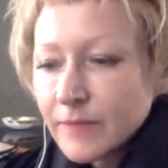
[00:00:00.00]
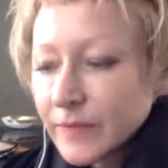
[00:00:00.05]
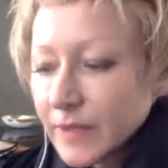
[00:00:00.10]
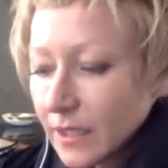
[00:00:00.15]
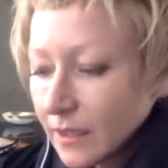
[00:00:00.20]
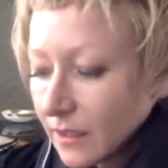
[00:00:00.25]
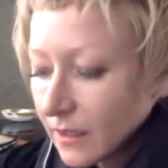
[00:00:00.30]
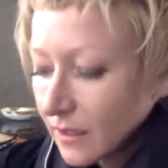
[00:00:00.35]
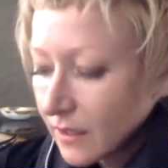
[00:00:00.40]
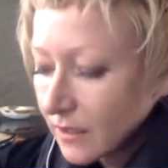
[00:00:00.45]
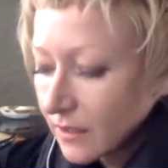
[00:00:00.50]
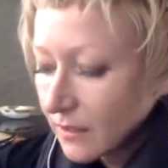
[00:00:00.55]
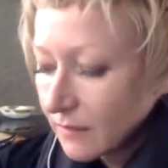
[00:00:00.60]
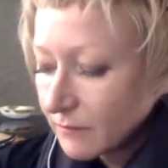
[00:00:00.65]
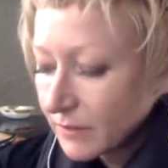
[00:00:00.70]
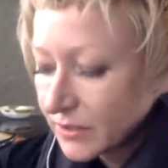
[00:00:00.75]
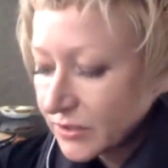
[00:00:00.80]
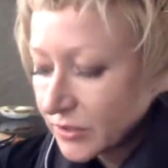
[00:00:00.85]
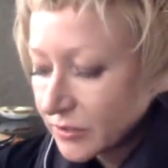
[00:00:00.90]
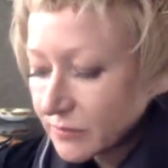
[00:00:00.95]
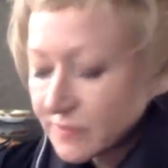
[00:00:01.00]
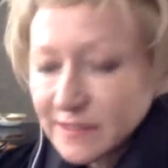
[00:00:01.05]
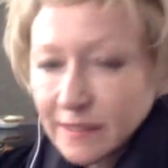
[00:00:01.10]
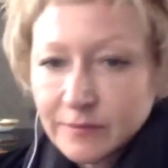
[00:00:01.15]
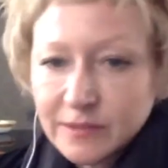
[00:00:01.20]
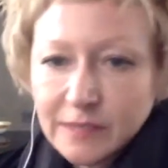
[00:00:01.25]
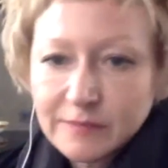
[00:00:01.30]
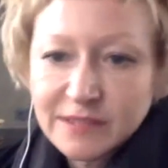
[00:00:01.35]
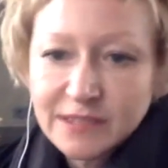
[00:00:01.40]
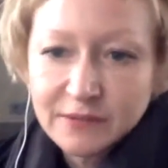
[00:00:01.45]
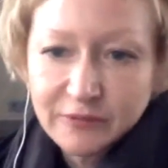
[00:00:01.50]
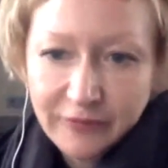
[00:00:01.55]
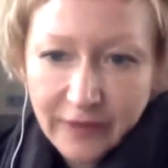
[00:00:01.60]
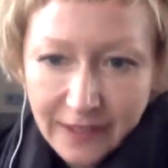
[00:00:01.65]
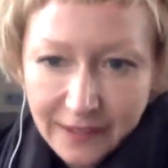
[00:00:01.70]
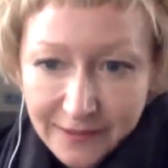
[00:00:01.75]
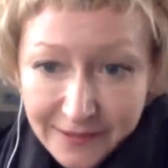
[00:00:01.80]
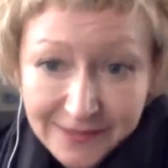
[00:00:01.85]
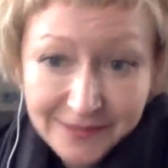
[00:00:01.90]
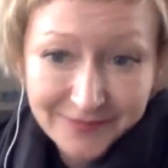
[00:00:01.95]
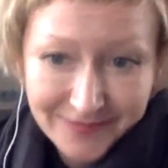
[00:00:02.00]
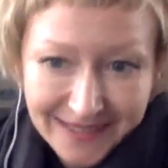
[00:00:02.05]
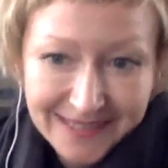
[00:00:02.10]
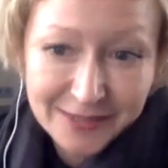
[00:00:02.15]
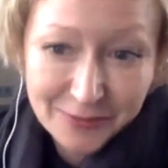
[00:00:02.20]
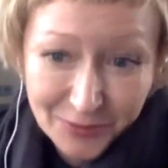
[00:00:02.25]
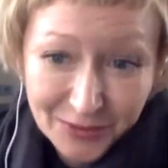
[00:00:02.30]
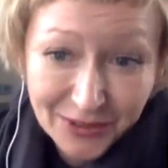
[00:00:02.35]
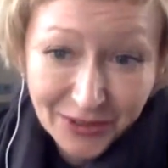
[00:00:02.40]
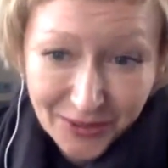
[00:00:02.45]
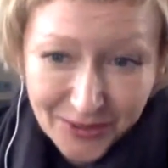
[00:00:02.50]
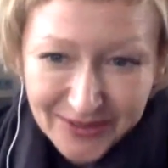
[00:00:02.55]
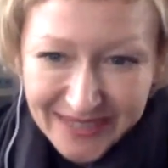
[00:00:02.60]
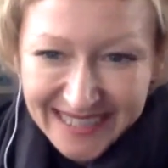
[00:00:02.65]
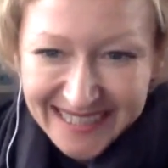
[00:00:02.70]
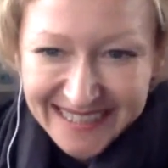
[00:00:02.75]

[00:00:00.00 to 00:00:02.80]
But you know, sometimes it fails, as we know,